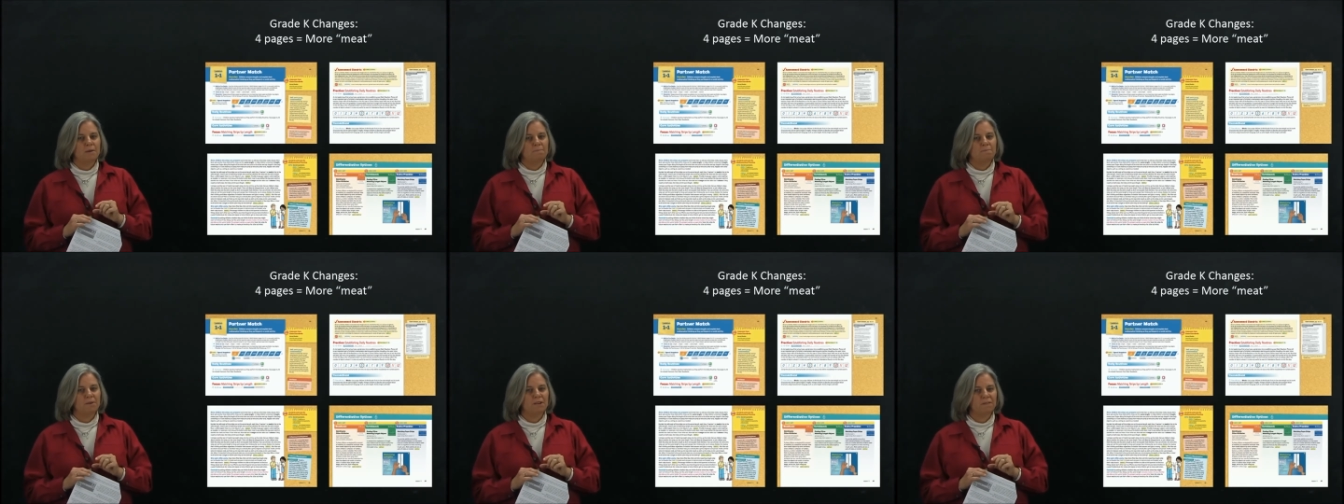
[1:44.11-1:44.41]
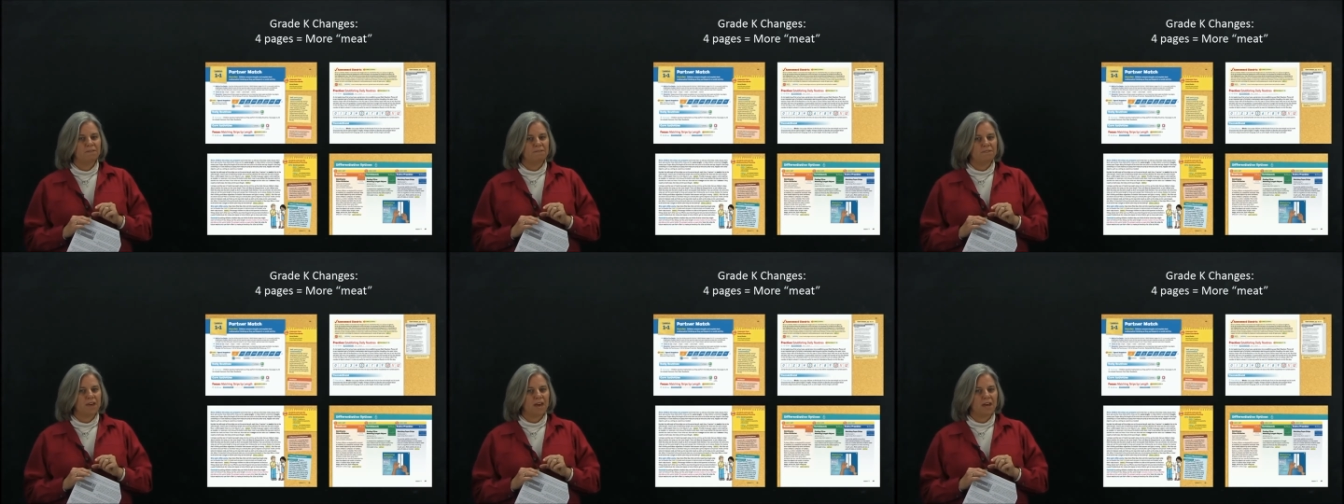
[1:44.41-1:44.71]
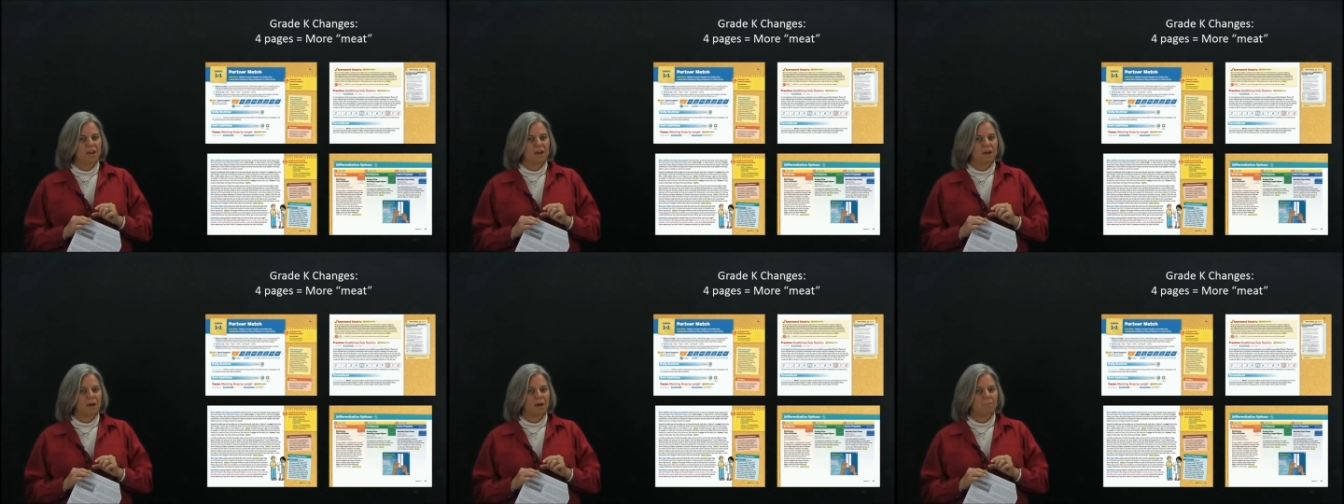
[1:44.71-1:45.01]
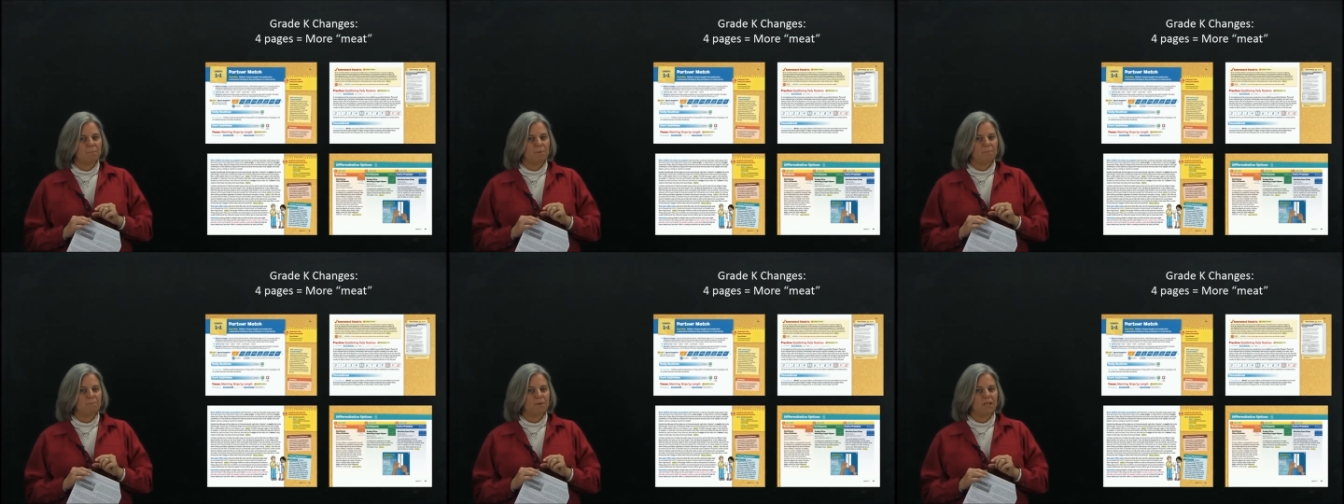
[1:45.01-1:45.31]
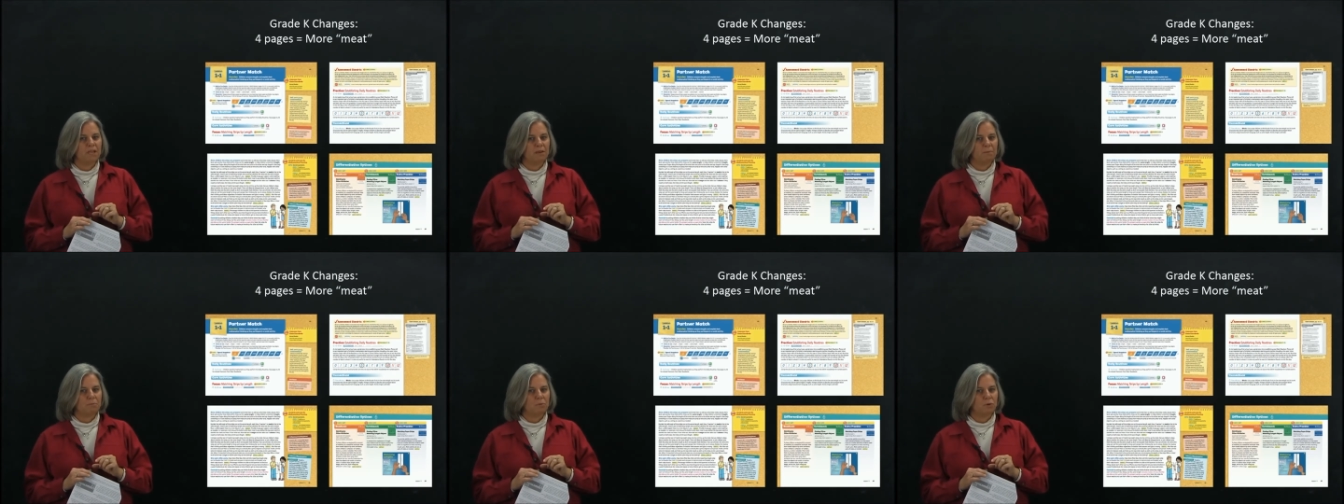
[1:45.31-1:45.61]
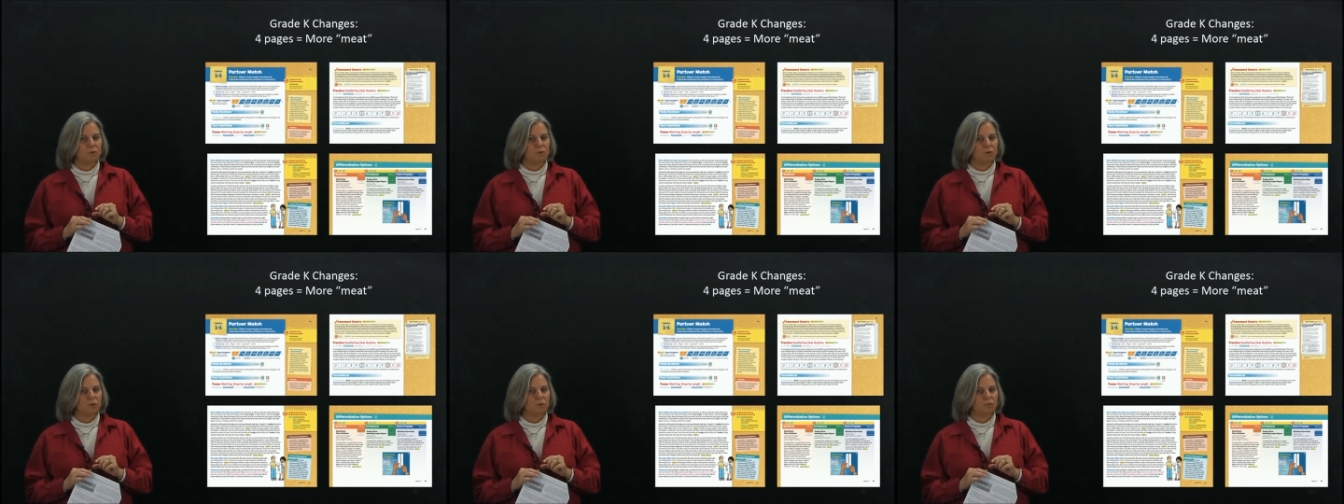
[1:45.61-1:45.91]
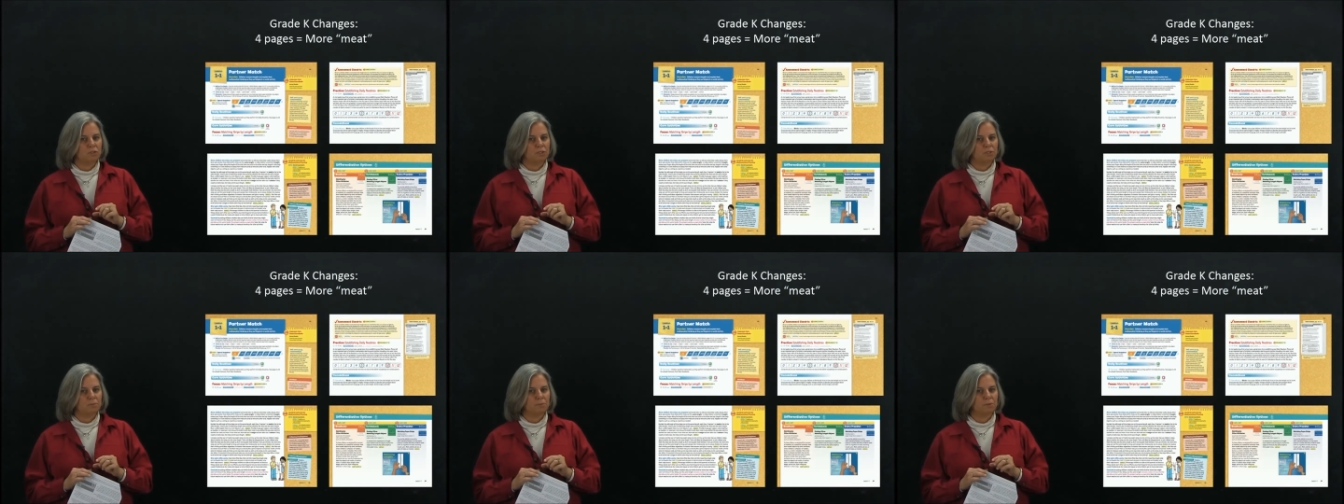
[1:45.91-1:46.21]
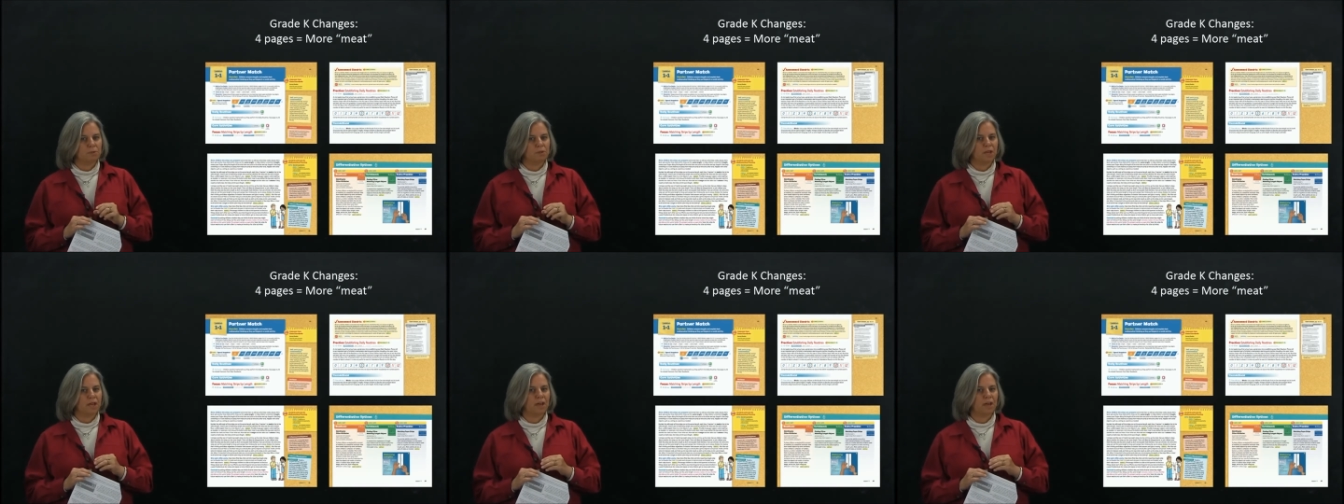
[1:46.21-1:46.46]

beef that up, make it more noticeable,